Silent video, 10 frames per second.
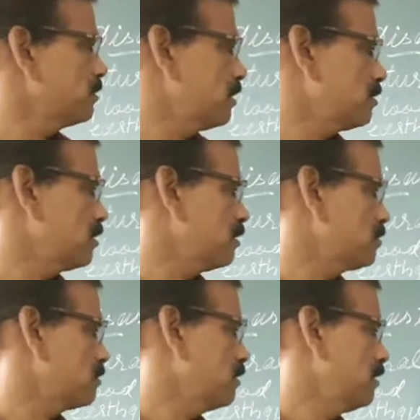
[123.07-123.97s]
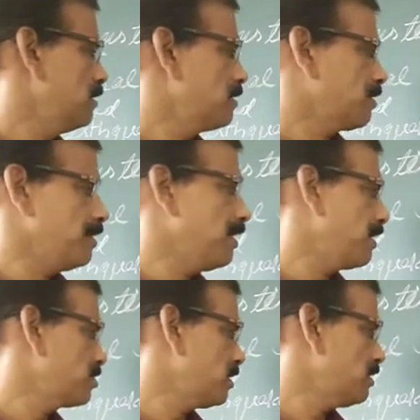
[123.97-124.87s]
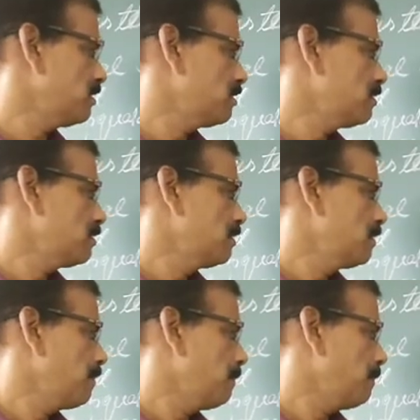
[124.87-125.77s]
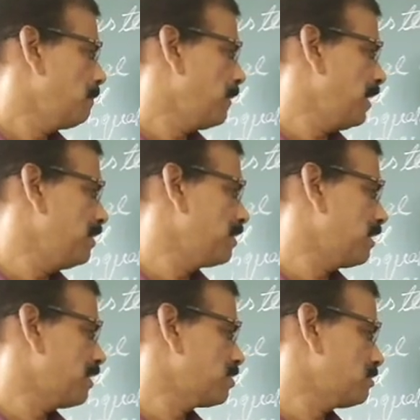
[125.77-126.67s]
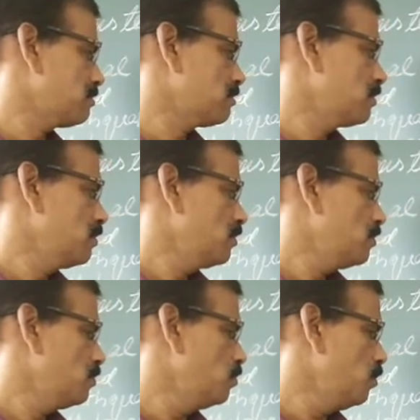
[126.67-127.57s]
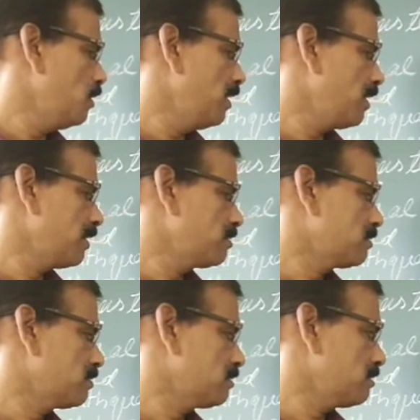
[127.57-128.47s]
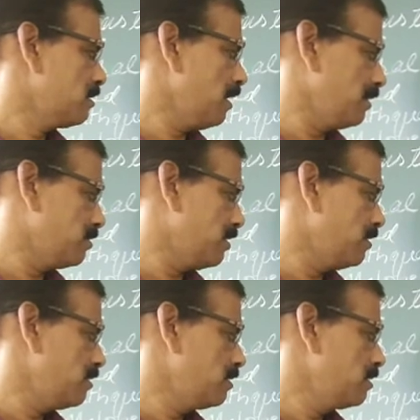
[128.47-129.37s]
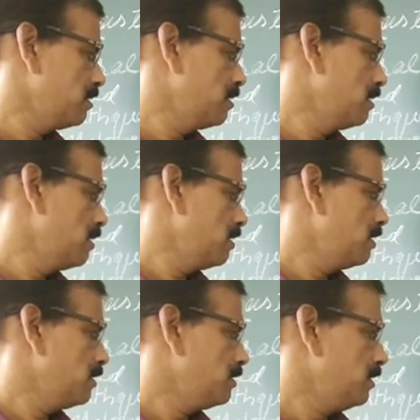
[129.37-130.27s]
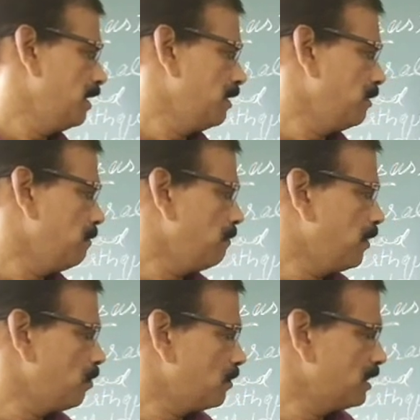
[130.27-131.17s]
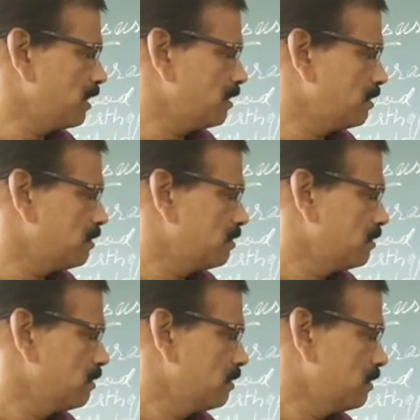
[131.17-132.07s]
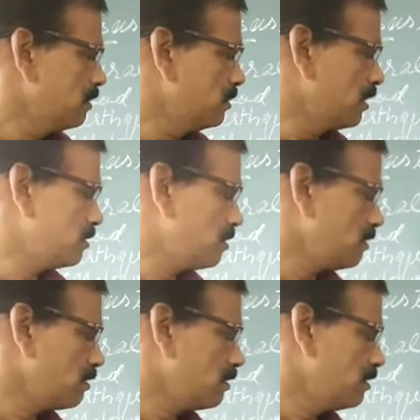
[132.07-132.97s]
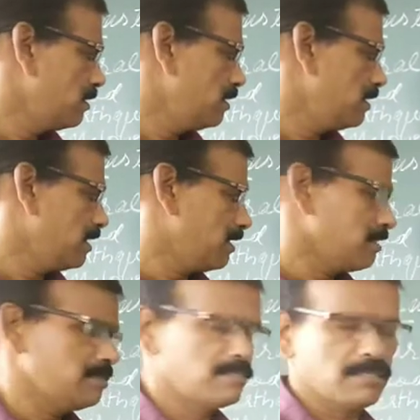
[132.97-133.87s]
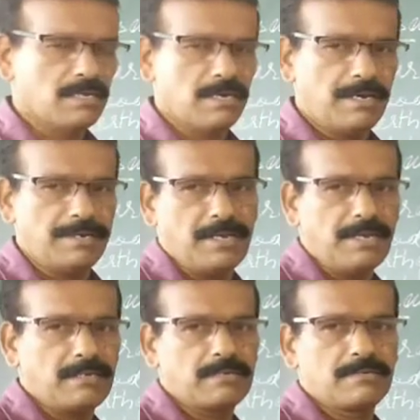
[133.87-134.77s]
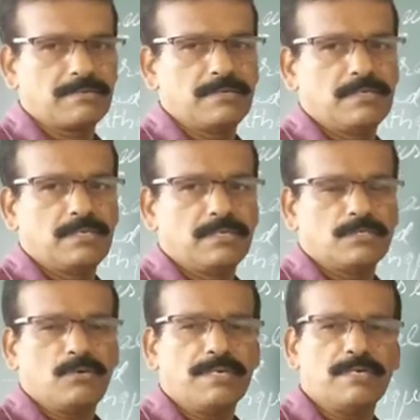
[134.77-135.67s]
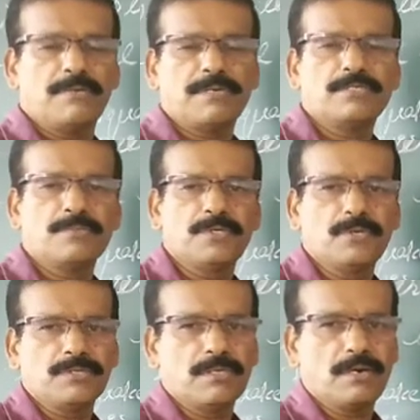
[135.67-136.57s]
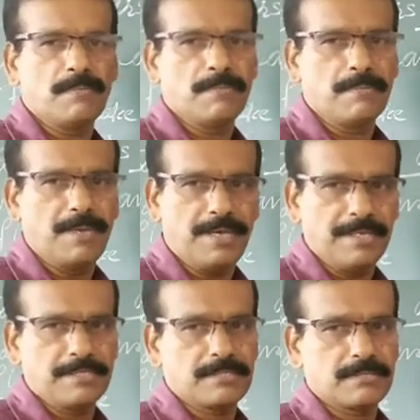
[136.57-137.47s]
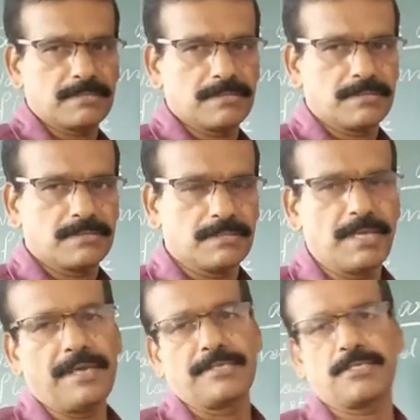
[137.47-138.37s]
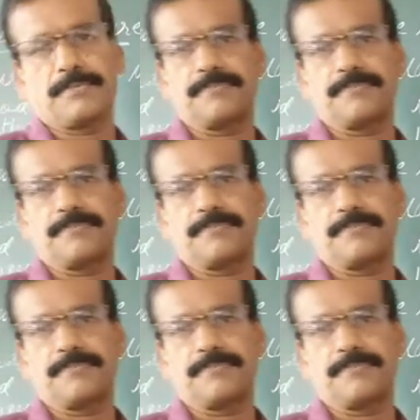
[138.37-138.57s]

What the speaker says: disasters: train accident, plane crashes, nuclear accident, then biological disaster, terrorist attack. So what difference between the main is that